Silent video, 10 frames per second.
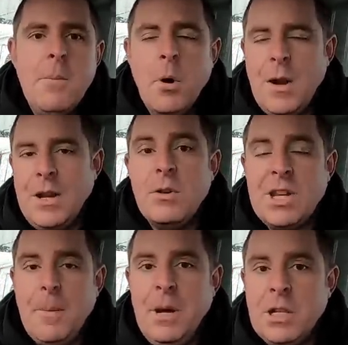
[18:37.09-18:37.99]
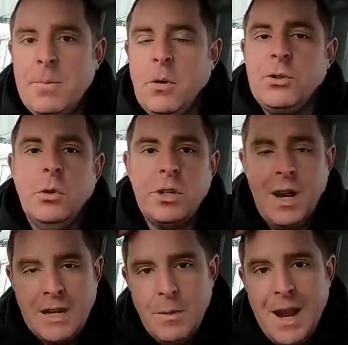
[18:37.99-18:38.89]
But anyway, new set of pinch bolts ordered
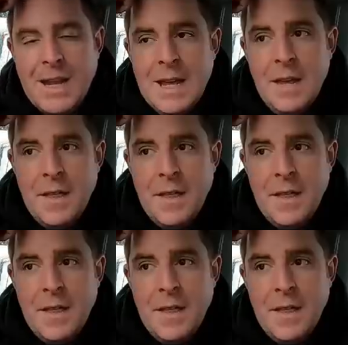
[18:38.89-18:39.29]
anyway.